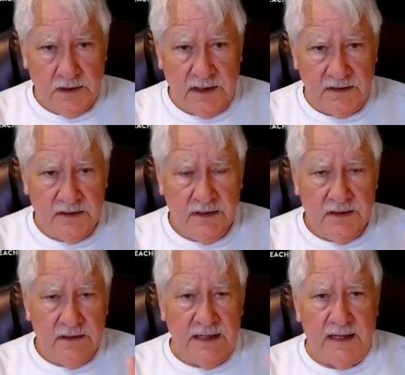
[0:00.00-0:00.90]
Okay,
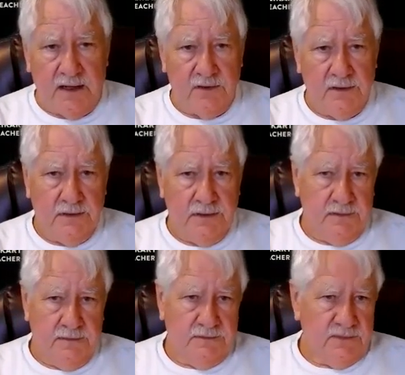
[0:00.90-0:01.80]
now,
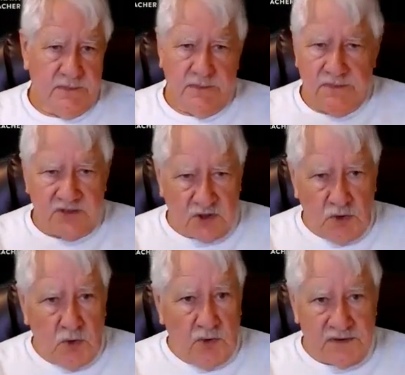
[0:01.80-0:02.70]

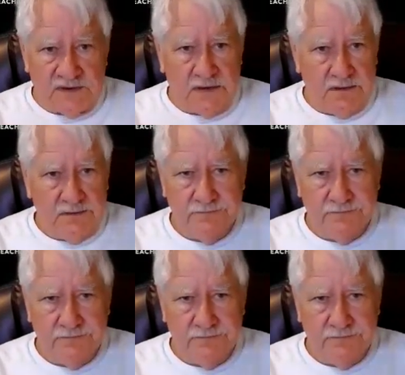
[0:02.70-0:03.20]
schools,